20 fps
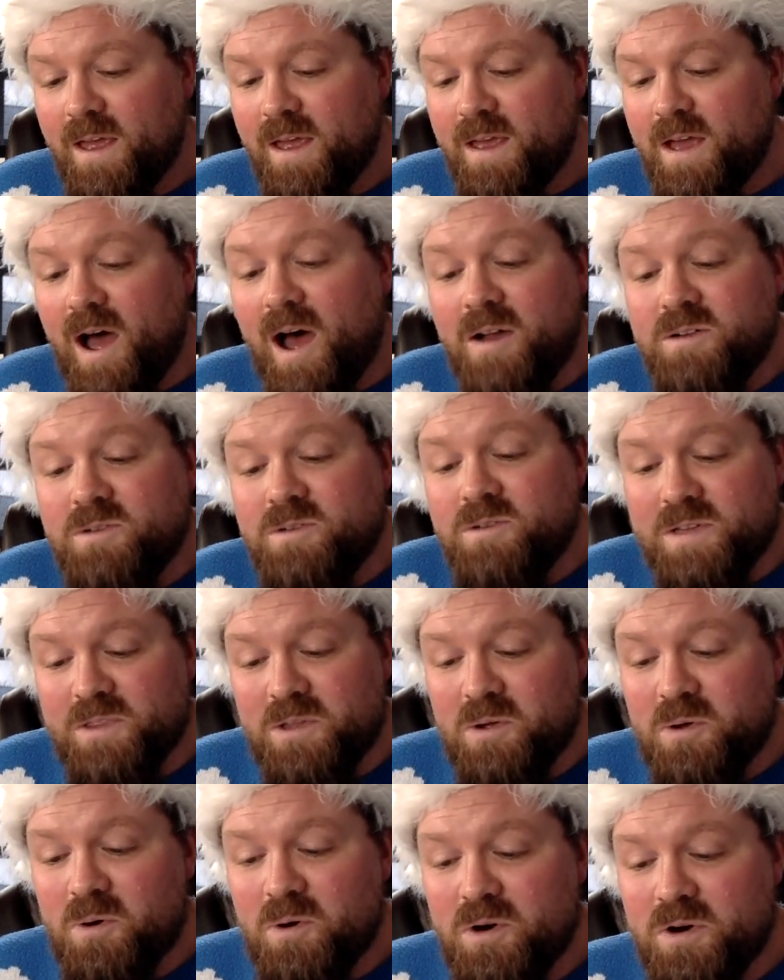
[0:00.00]
huddled in the
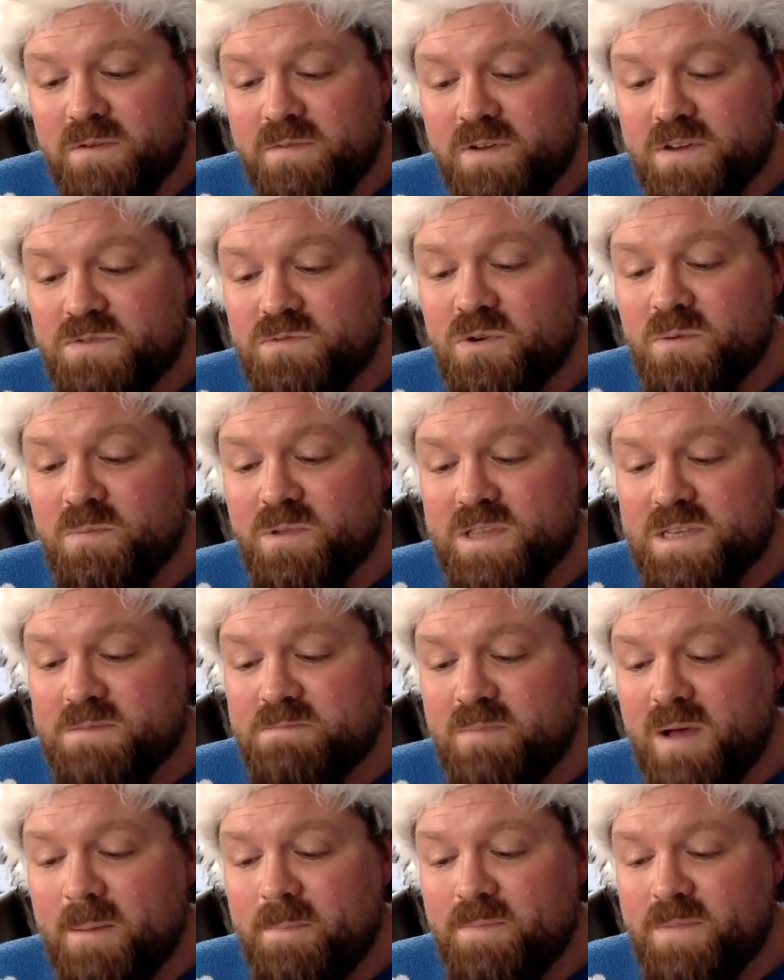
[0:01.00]
corner of his room with his
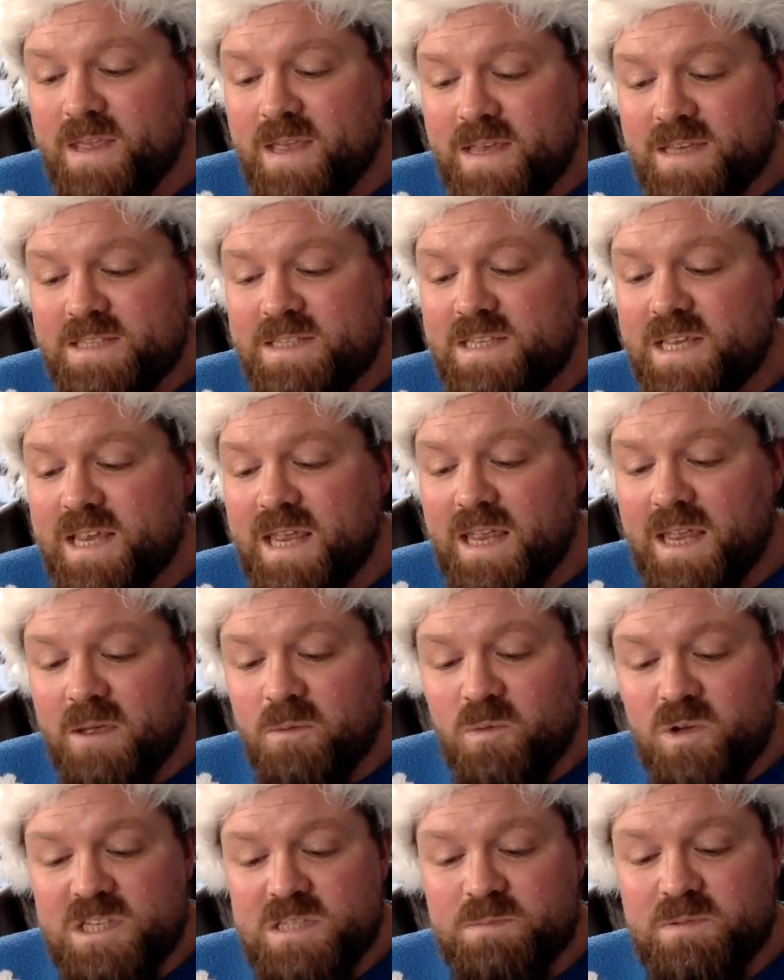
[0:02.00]
mum, singing in
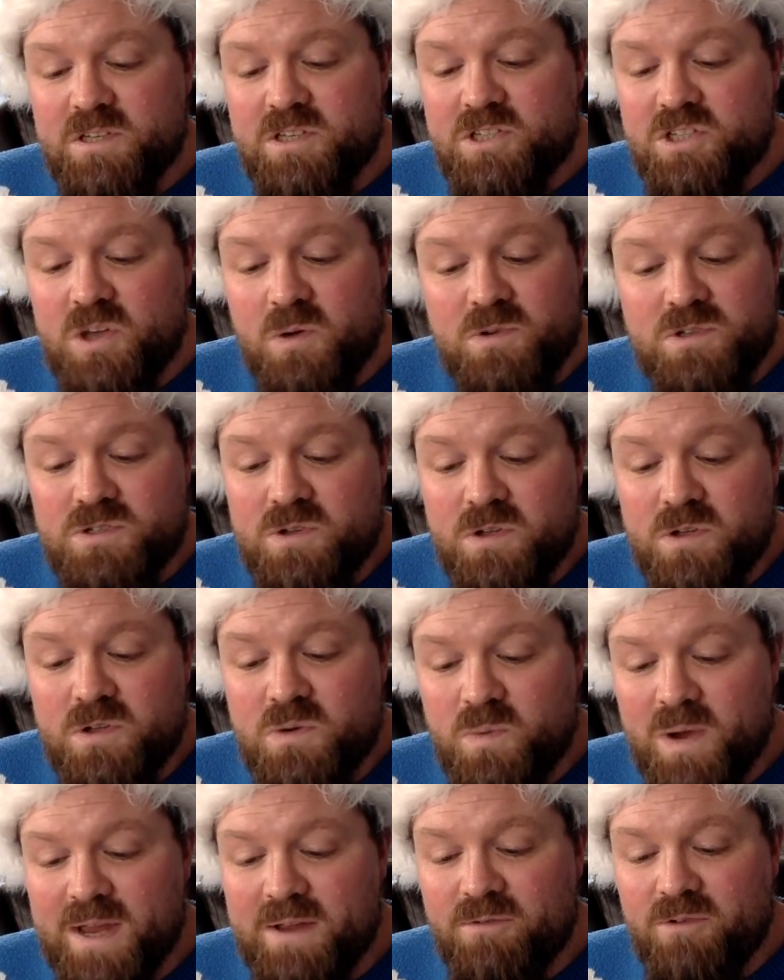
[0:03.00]
whispers so as not to
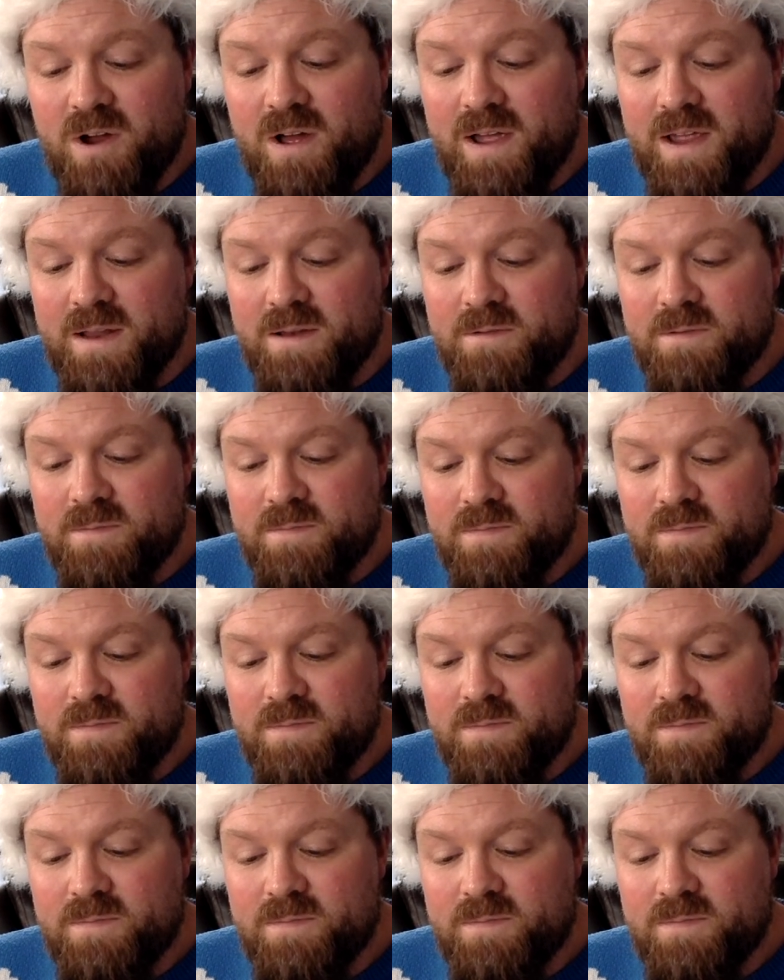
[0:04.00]
wake Ryan.